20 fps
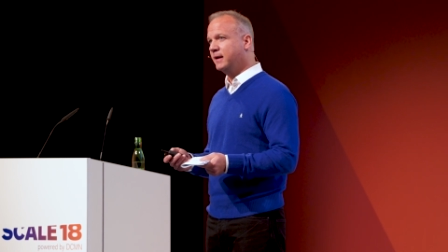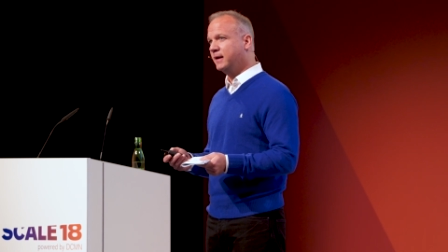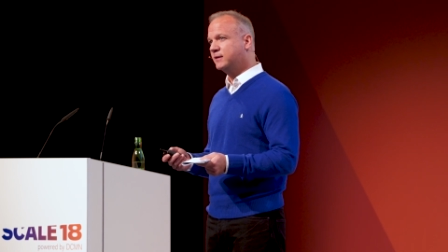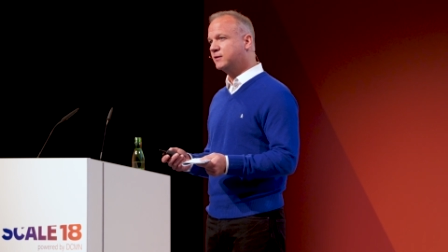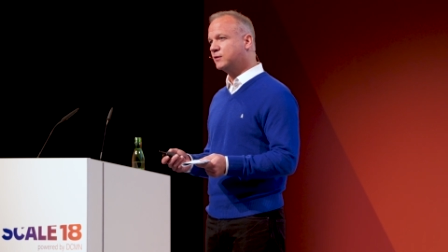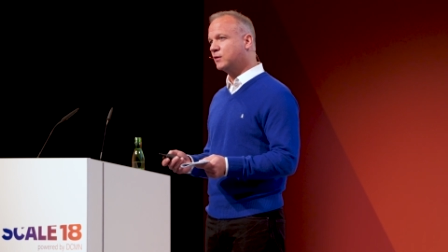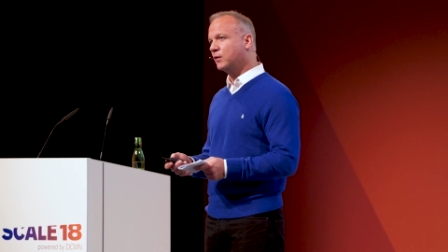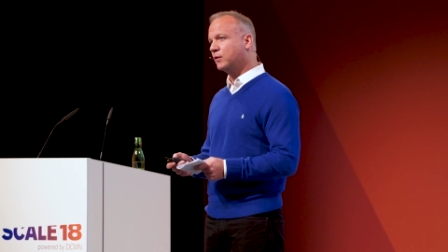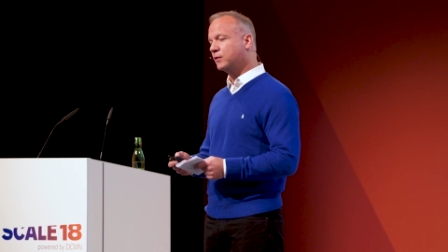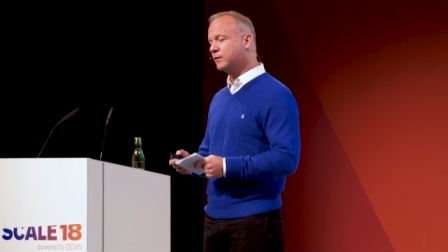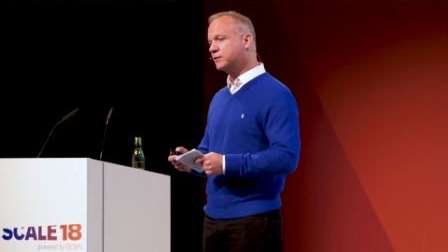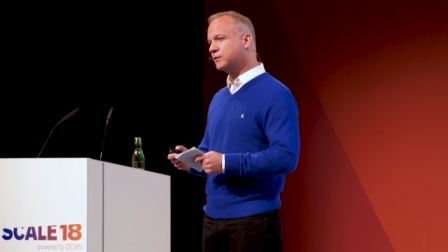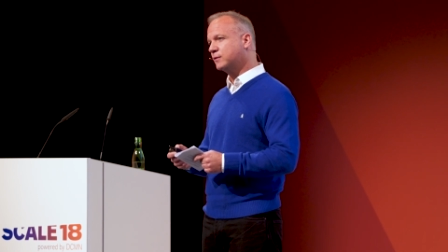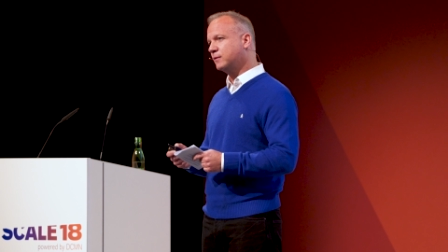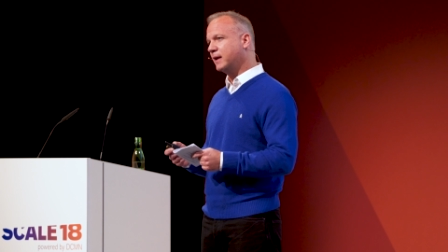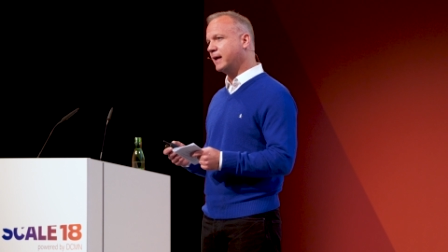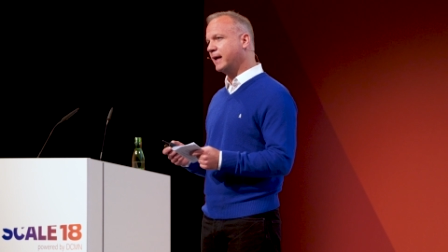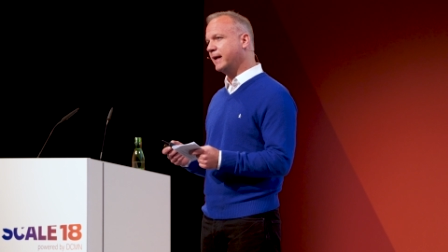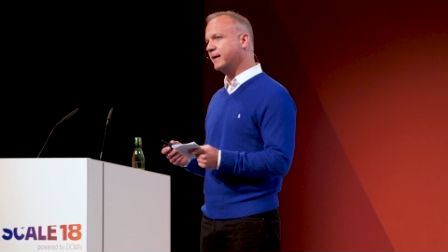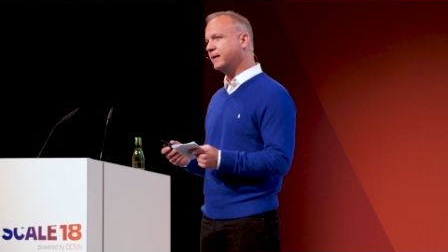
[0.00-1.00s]
It's also
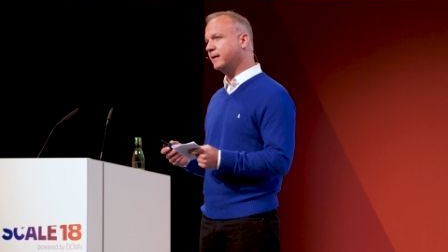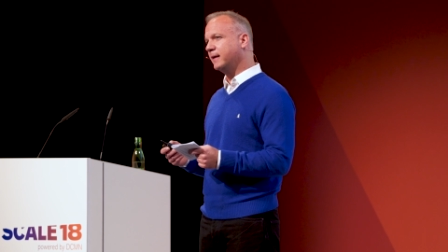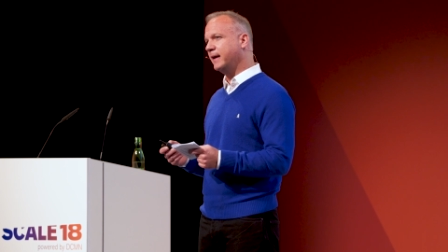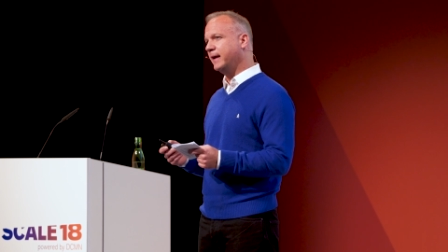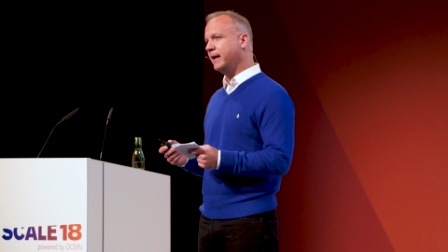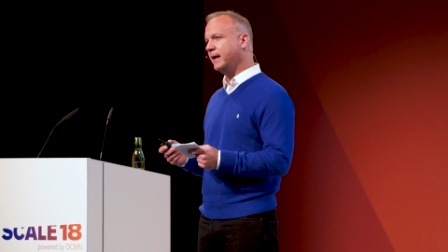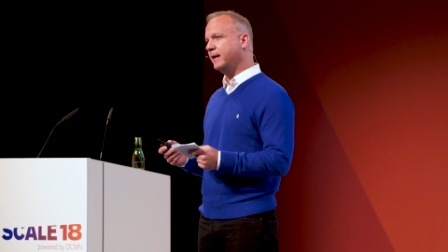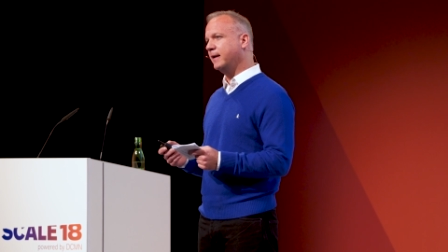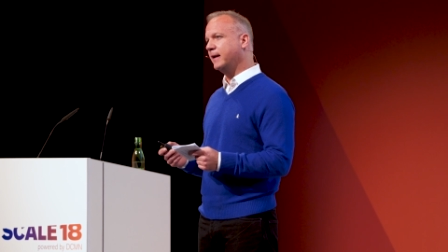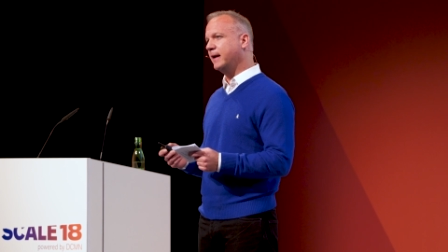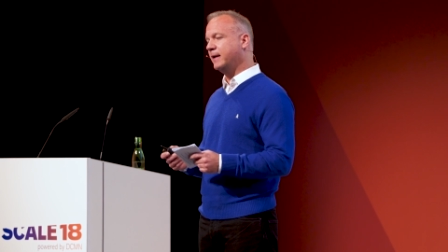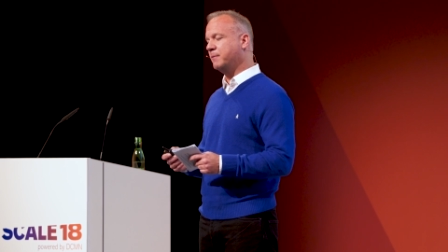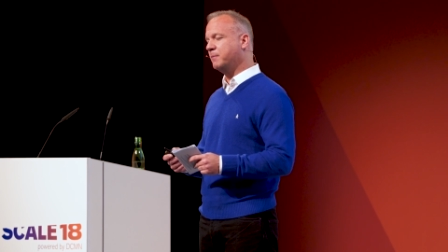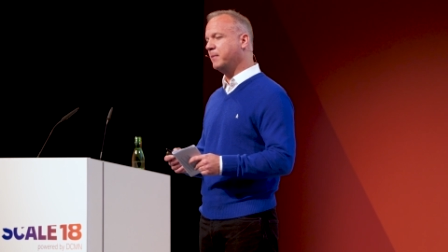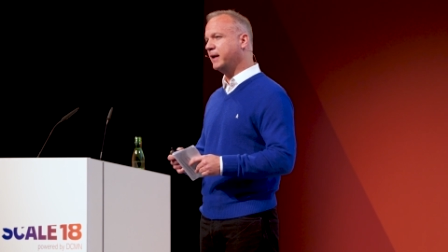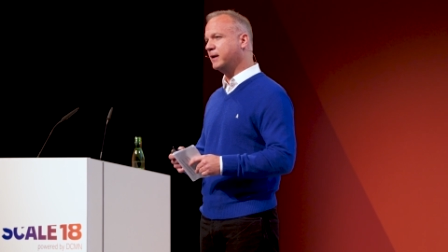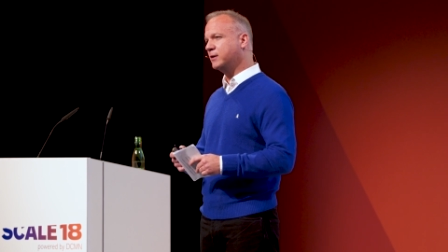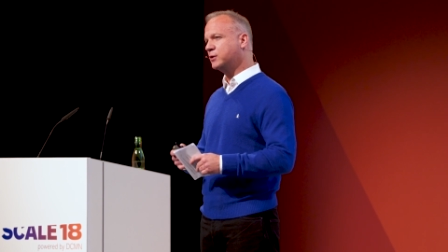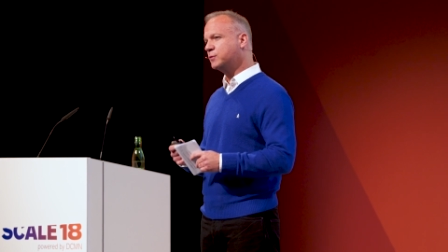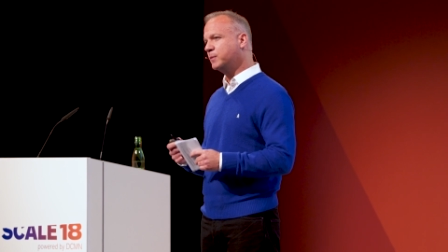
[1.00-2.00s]
like a, a
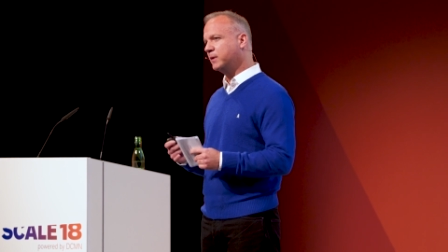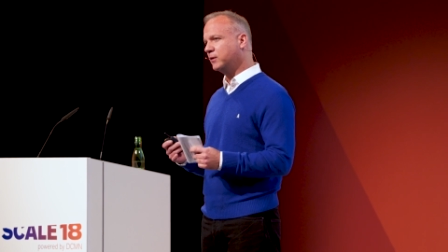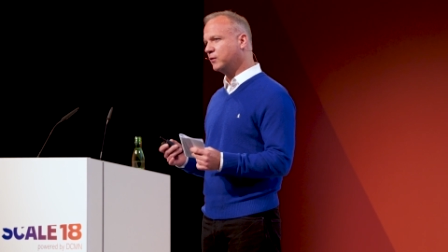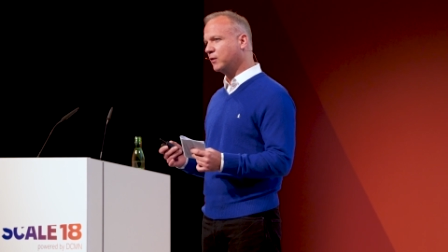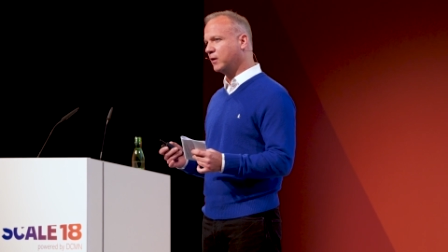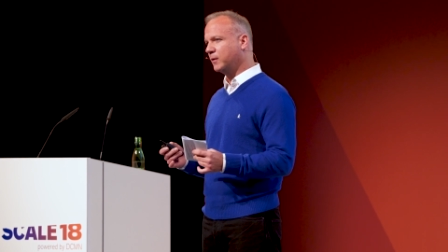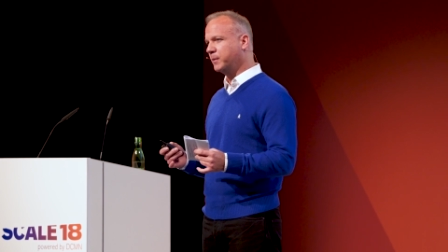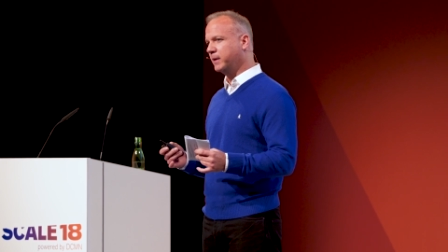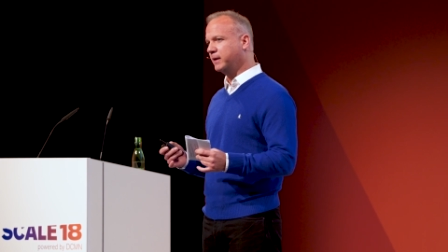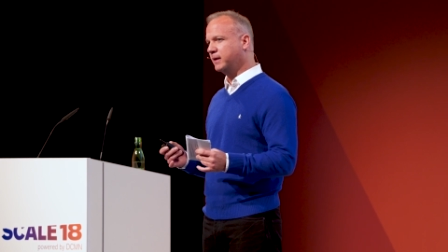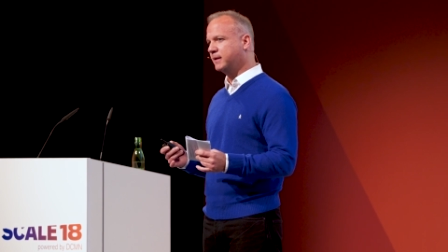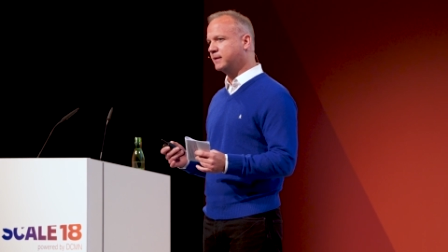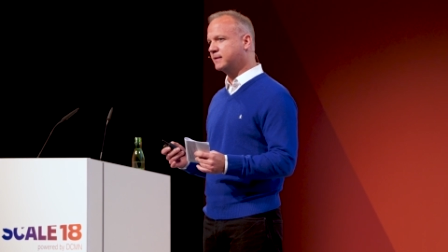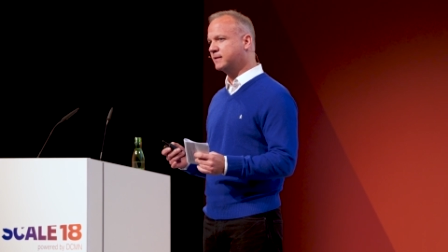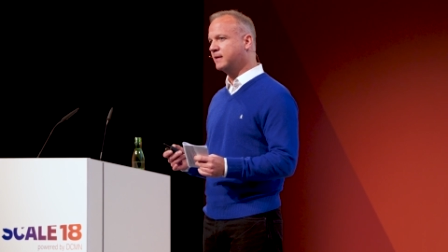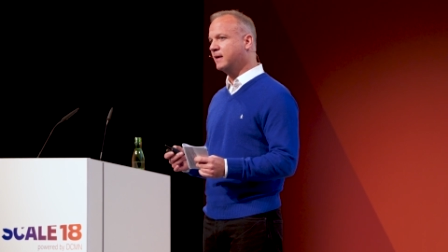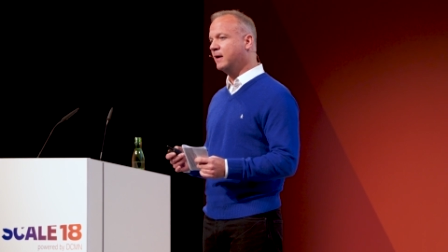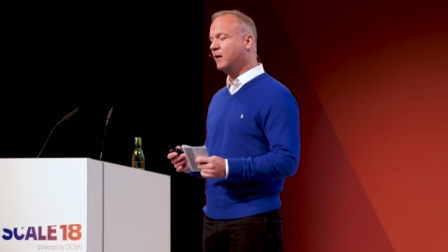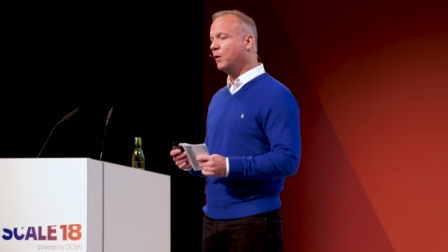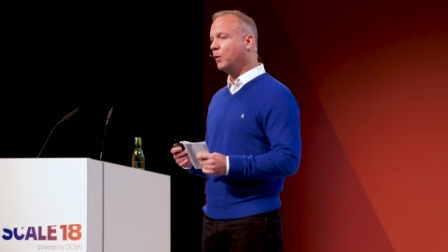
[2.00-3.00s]
management topic
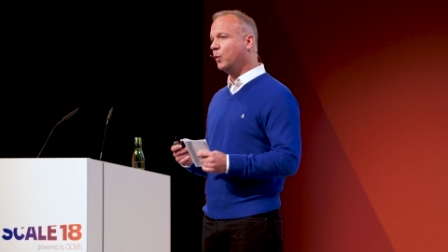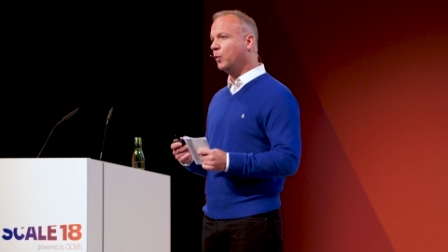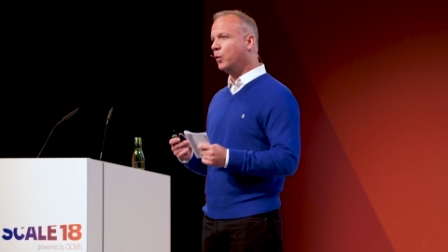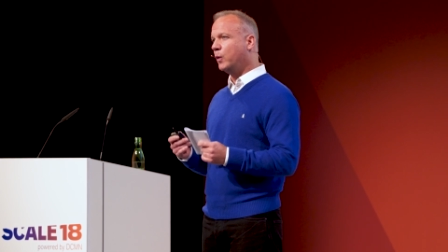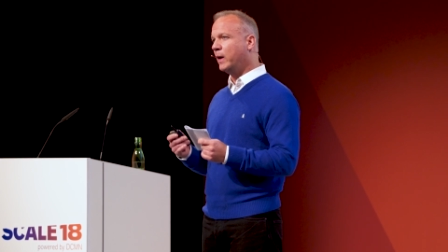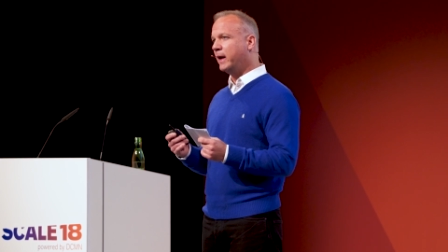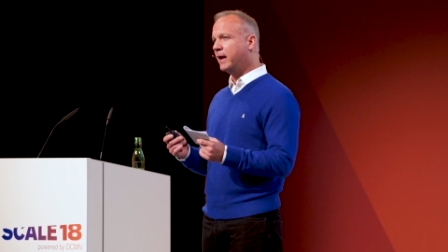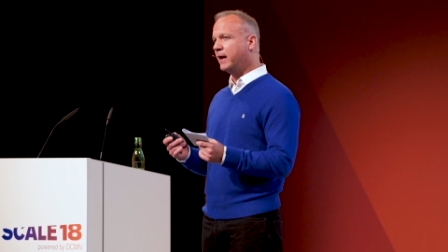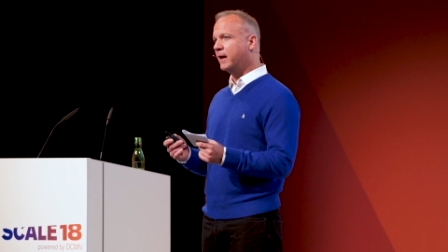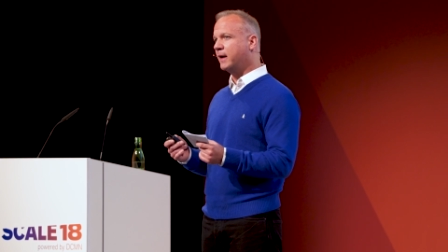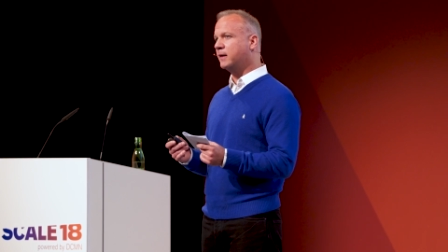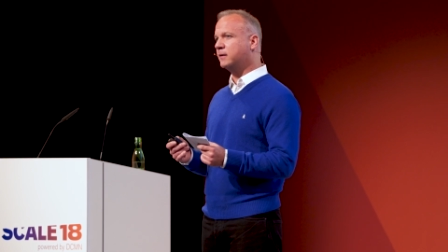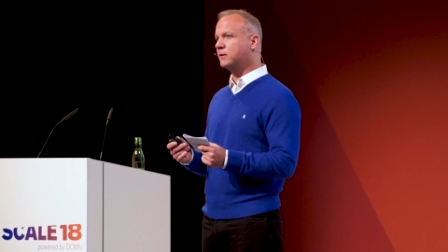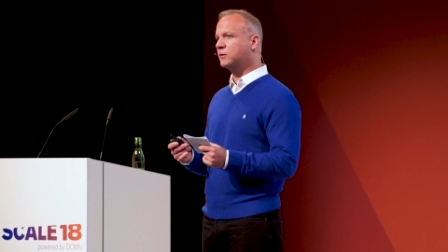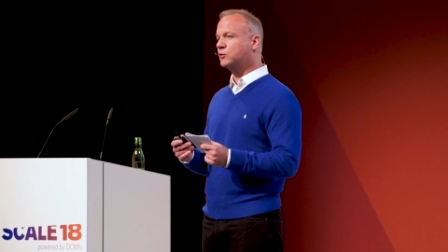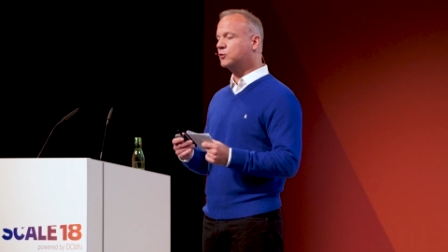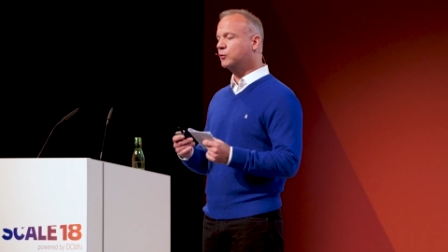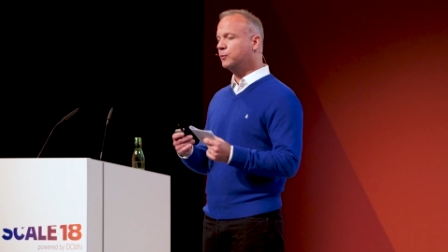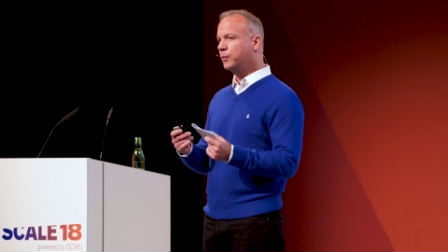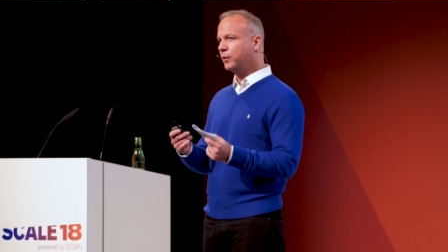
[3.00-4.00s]
is where
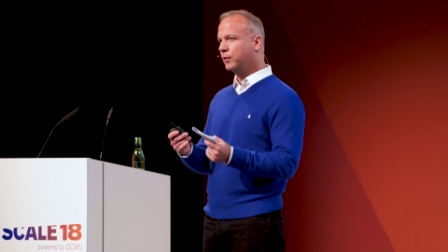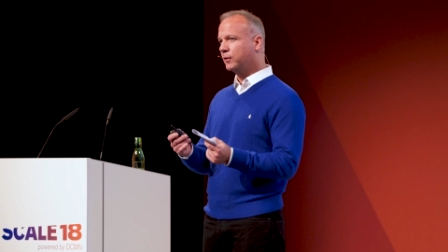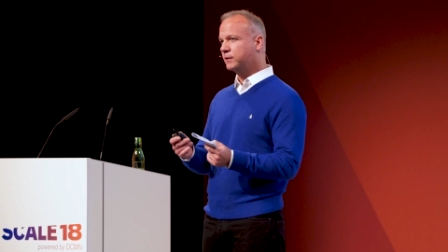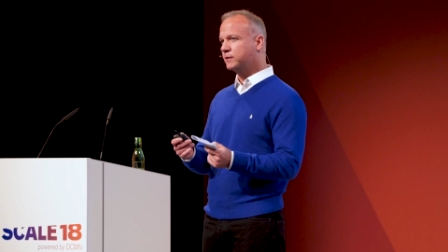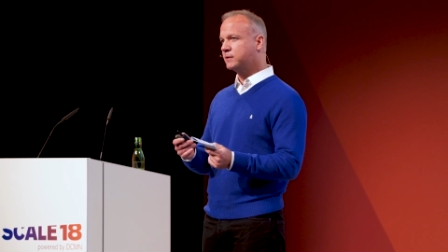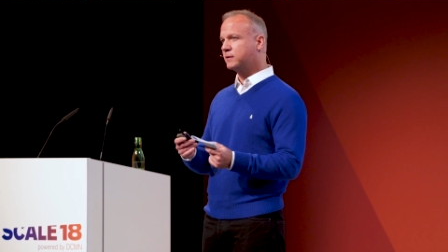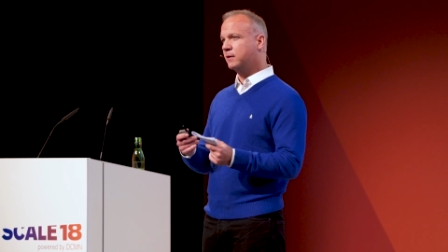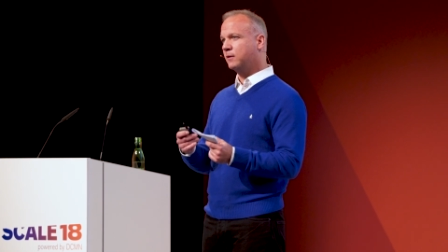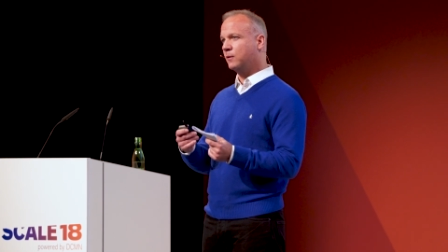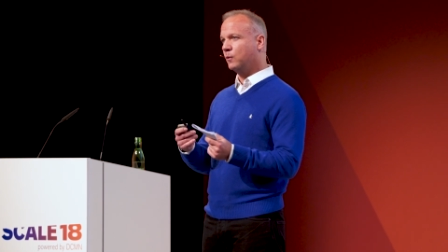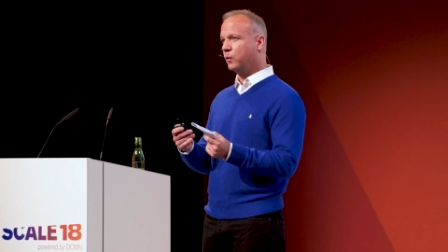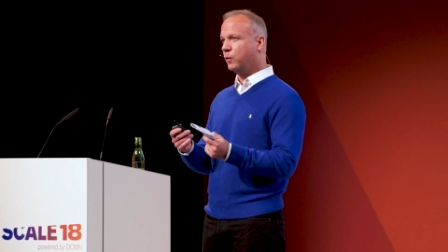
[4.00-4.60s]
to put,